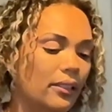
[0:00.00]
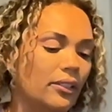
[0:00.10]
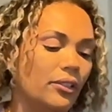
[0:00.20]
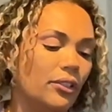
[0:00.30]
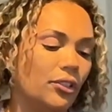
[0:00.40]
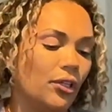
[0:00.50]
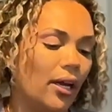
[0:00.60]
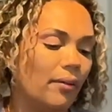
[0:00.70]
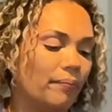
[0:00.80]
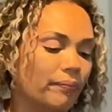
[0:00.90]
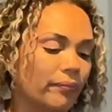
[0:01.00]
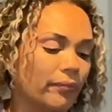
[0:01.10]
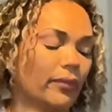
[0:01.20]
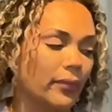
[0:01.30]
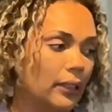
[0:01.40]
Here's the strap,
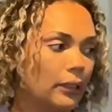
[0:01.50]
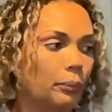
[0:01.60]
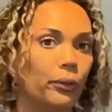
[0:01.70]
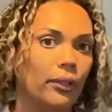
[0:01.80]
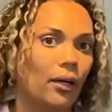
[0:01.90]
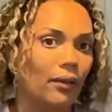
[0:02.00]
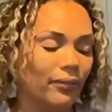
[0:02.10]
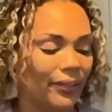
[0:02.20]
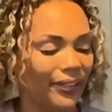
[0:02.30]
pull it off.